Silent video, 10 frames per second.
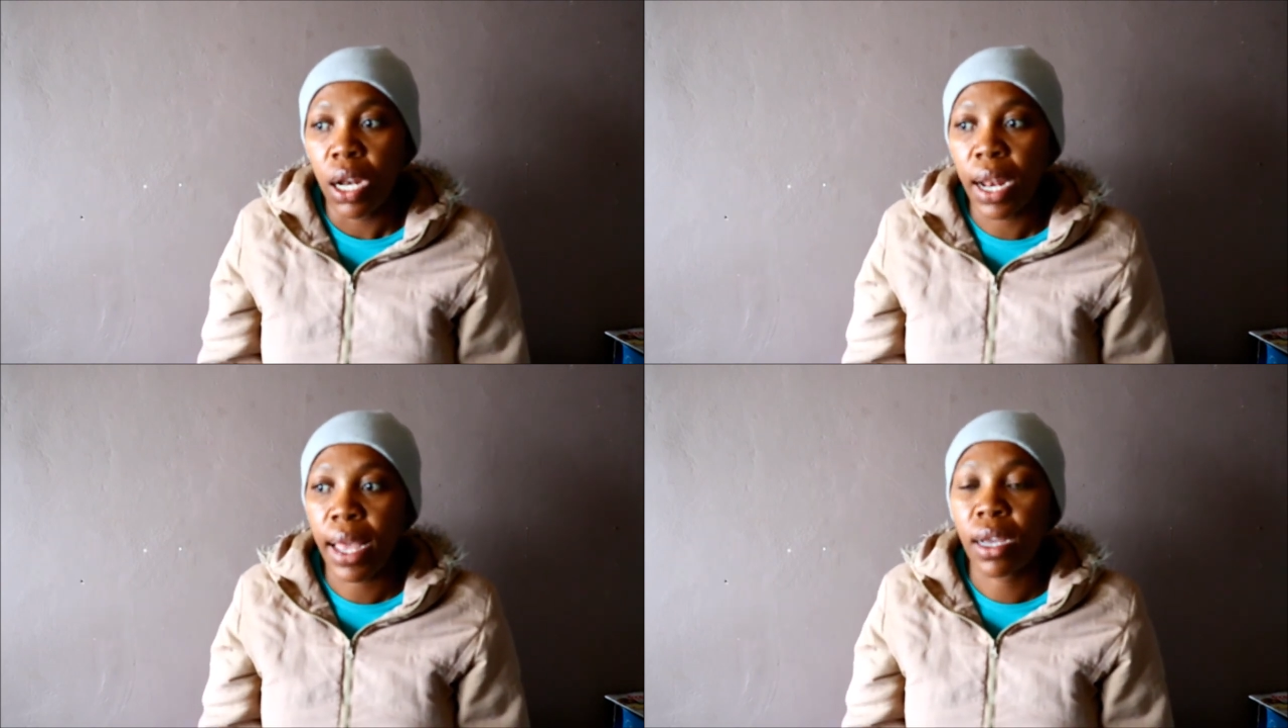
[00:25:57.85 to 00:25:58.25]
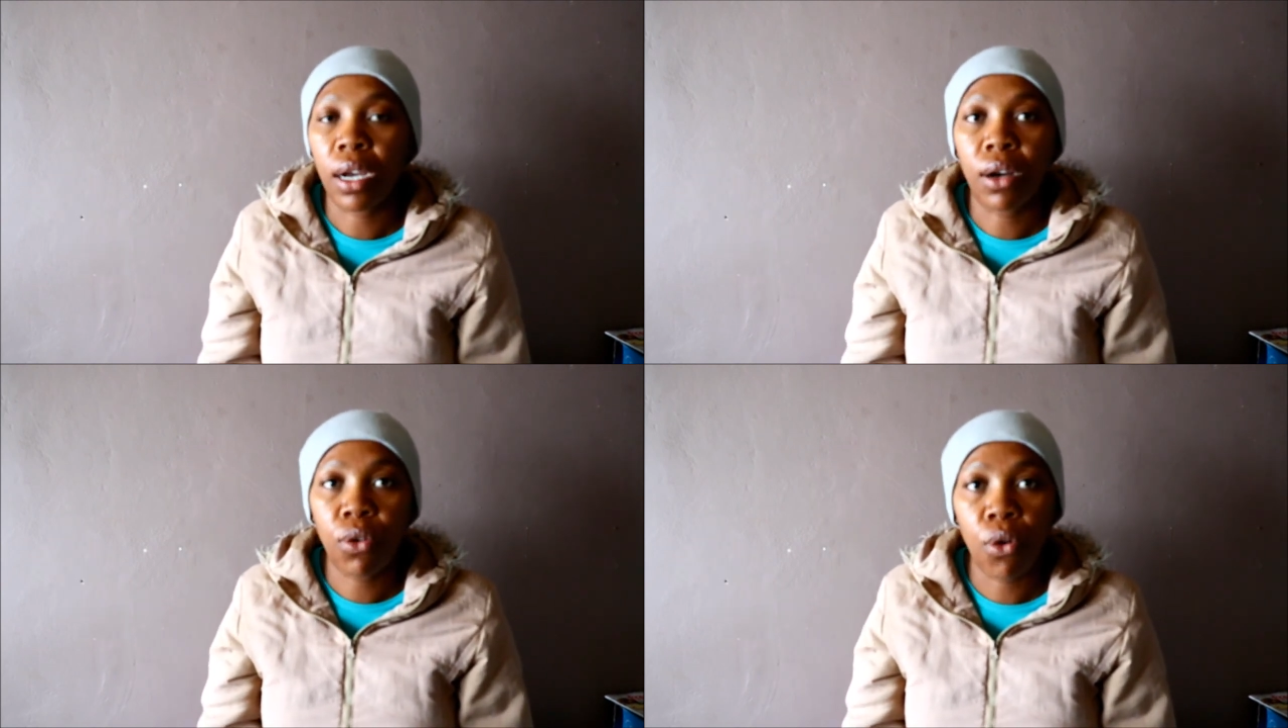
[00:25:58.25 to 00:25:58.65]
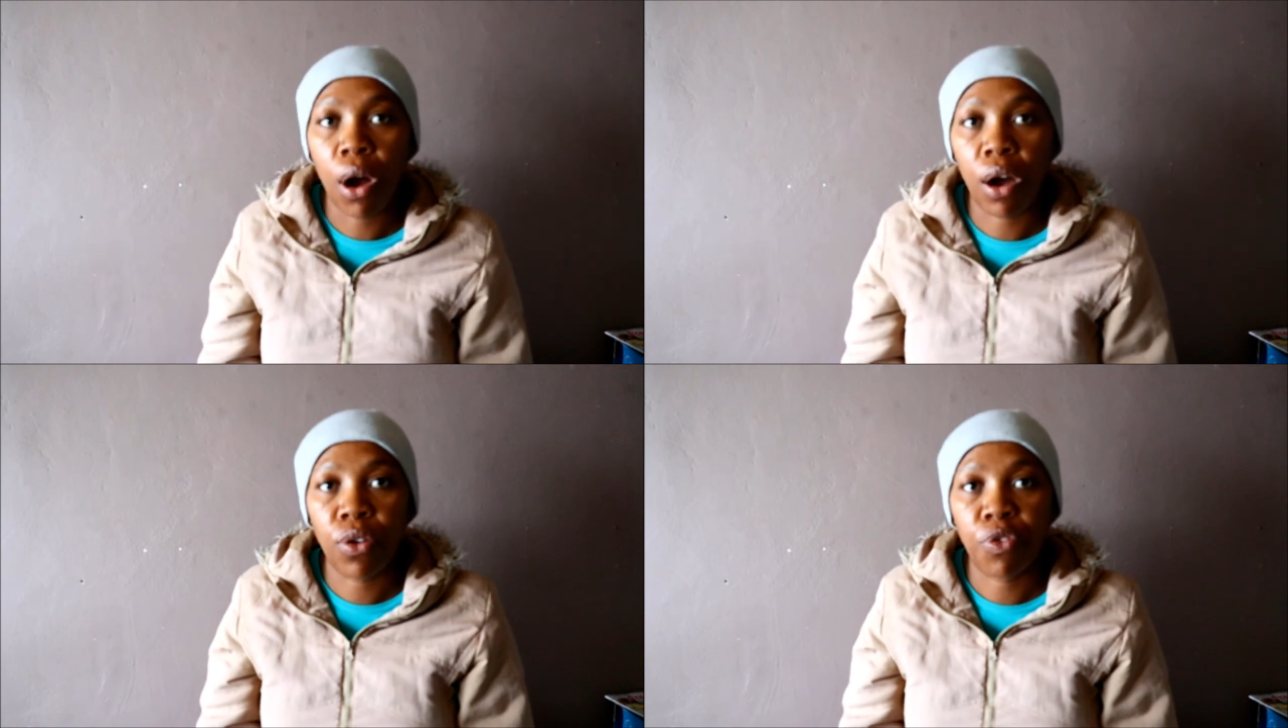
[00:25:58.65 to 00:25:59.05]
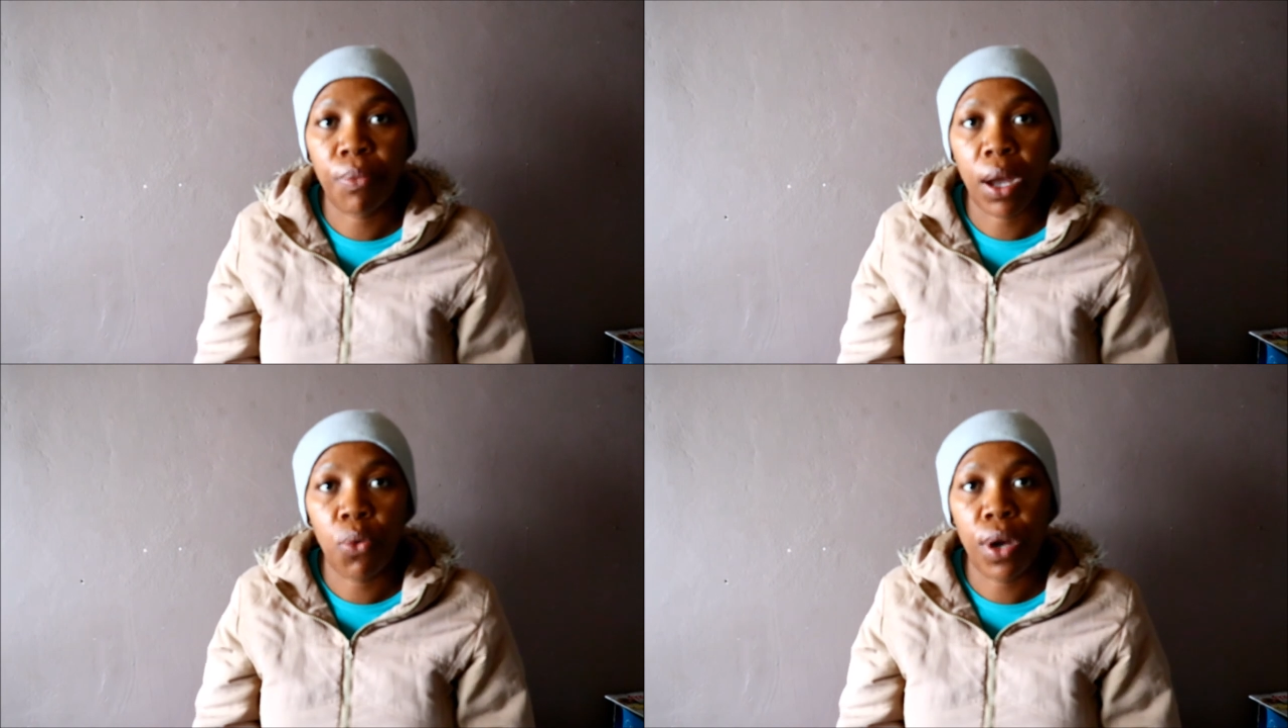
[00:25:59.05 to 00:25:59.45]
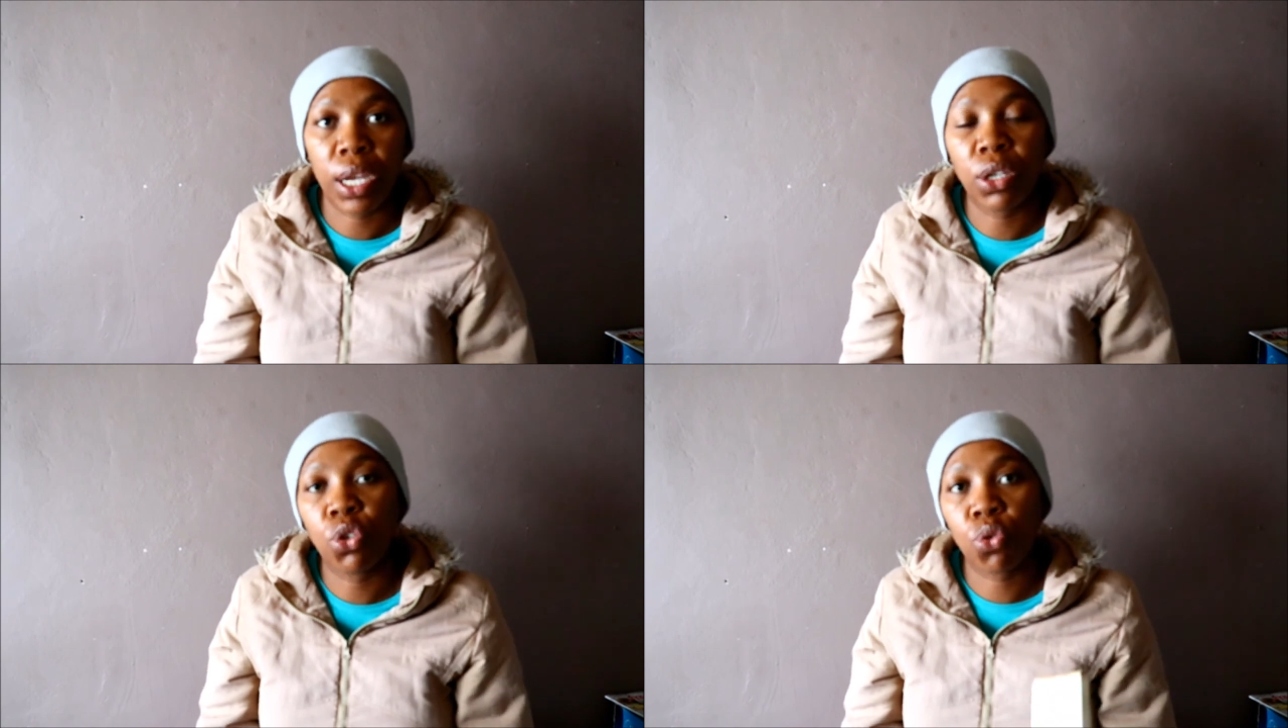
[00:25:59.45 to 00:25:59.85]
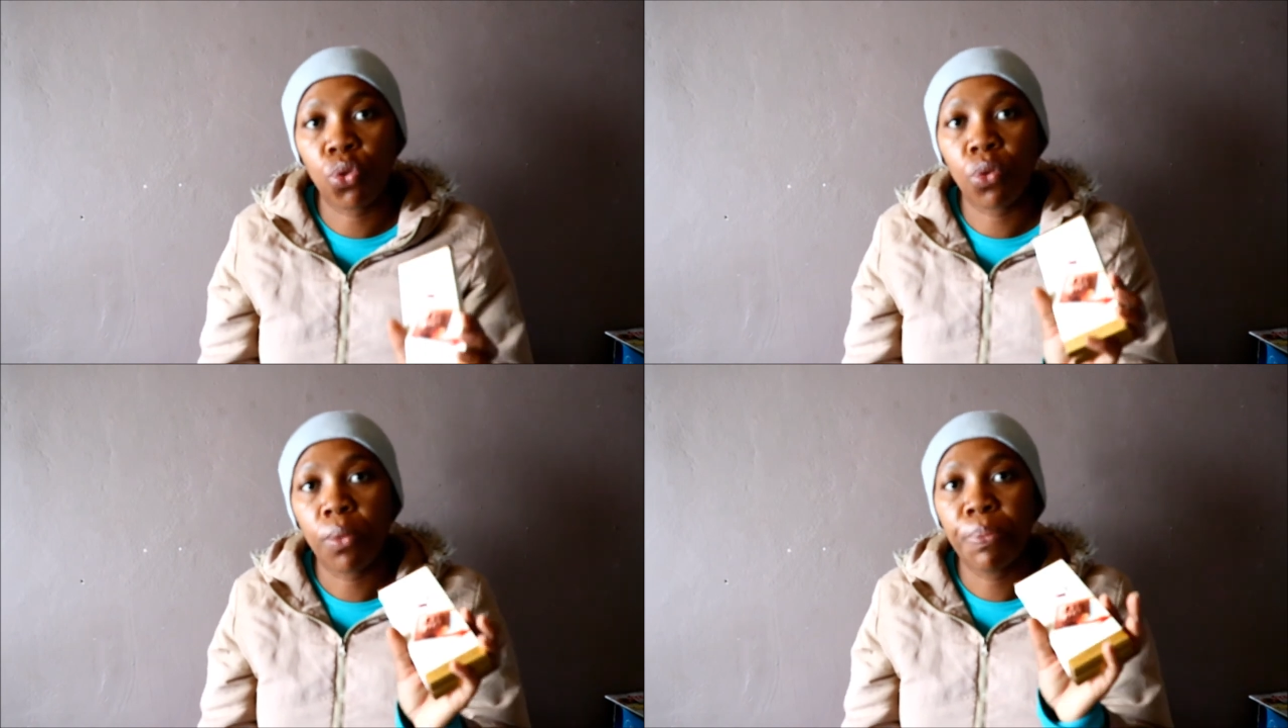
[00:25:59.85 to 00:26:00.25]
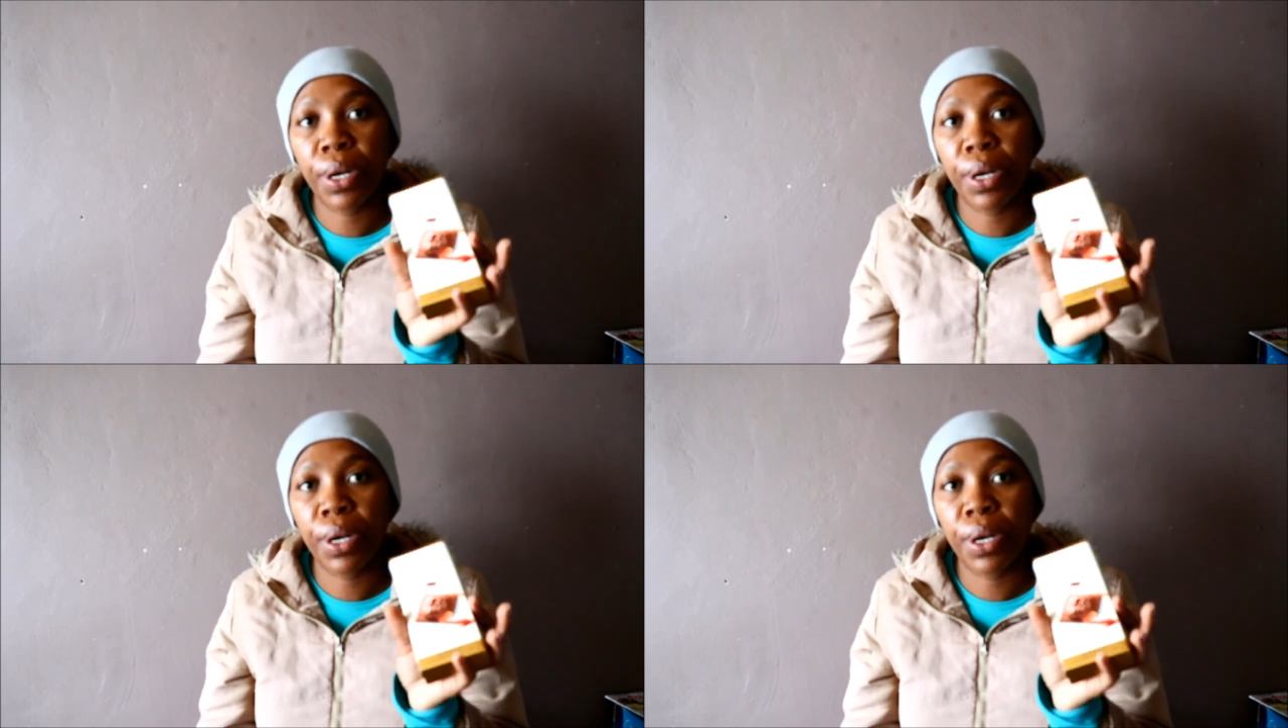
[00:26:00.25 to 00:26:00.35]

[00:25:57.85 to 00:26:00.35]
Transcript: like go out of my way to